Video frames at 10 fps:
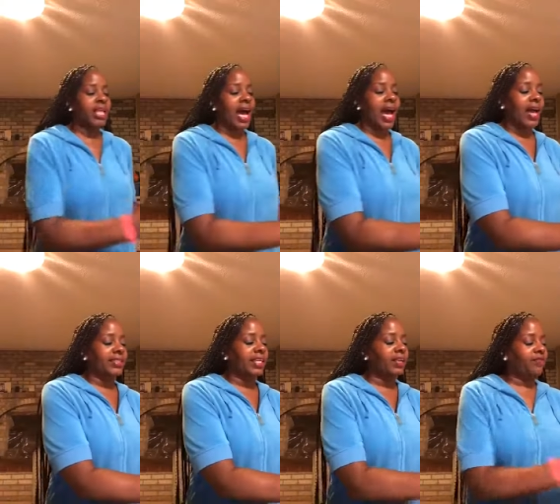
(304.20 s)
of the
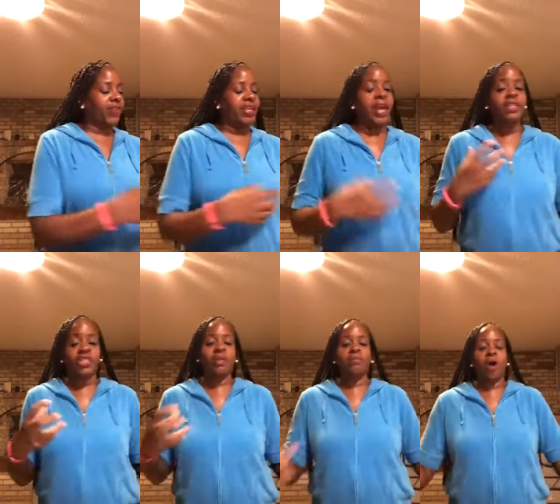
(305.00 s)

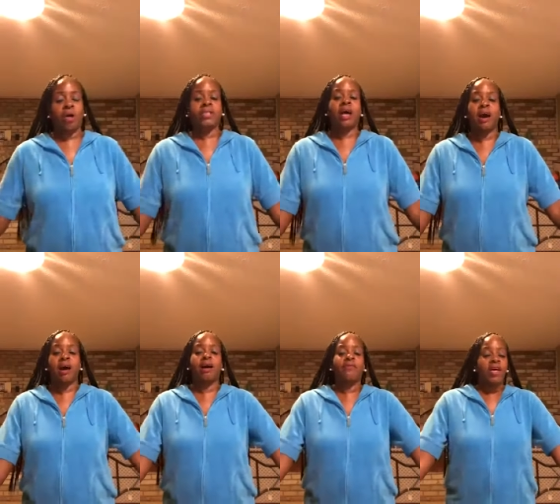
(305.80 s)
identification marks
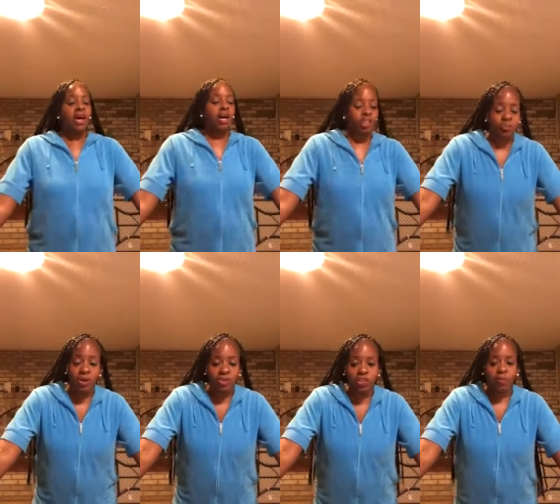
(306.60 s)
of a
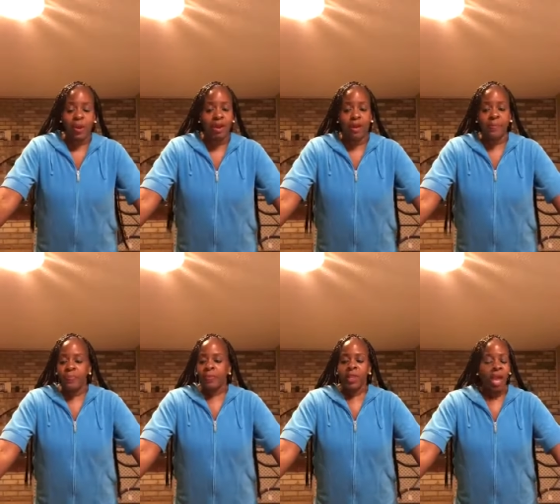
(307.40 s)
spiritual parent.
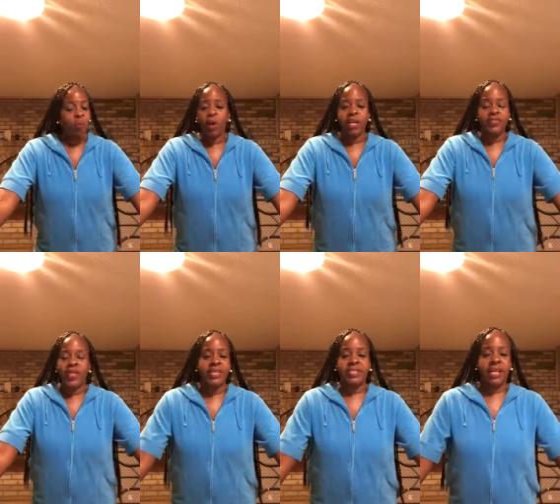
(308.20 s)
And one of the
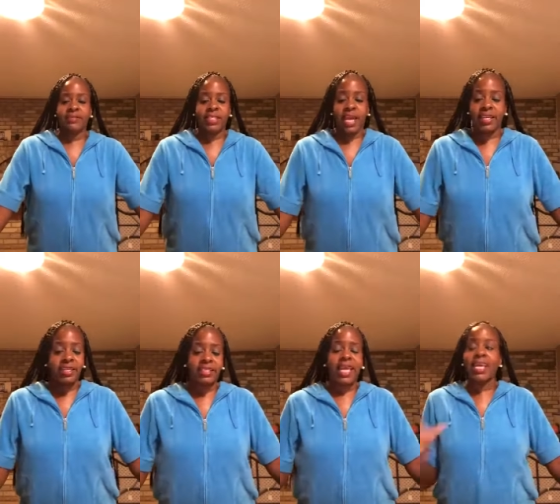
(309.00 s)
things that I said
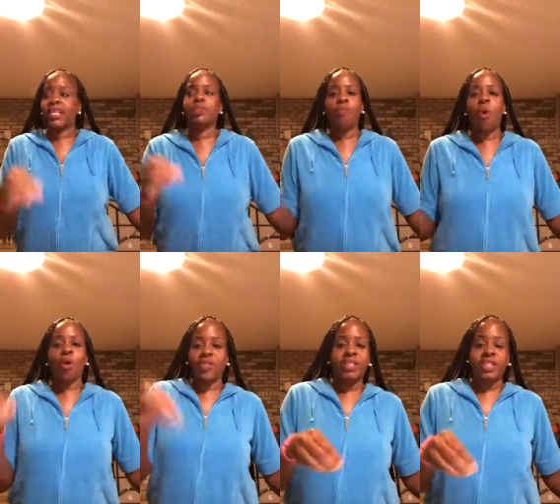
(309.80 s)
is it is
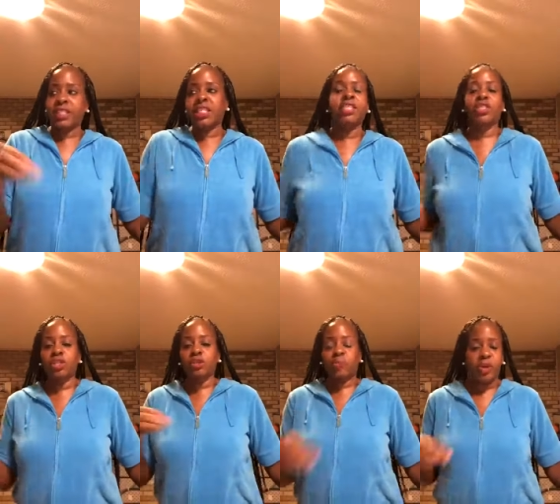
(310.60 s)
more than just teaching
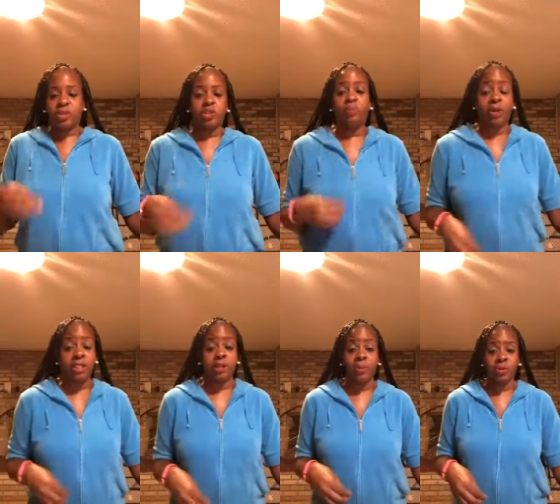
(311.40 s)
you spiritual
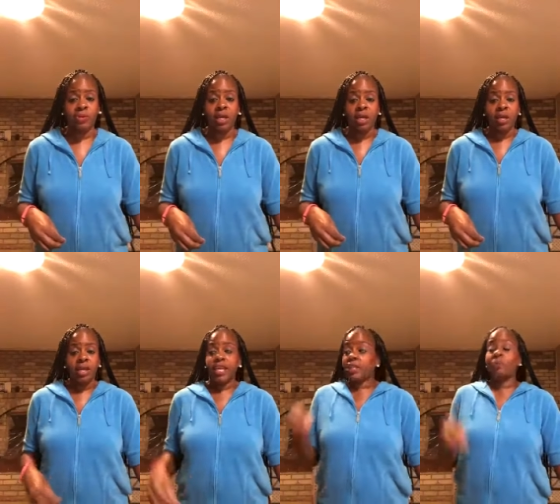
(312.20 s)
principles.
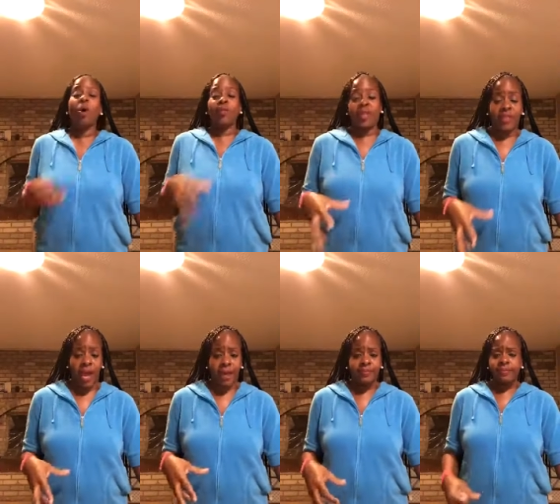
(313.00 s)
It's more than
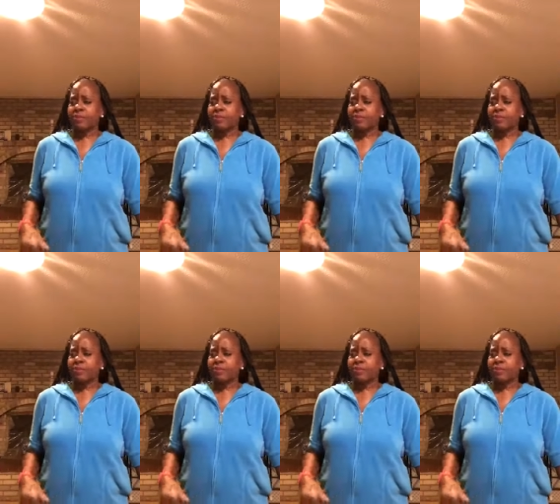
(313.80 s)
that.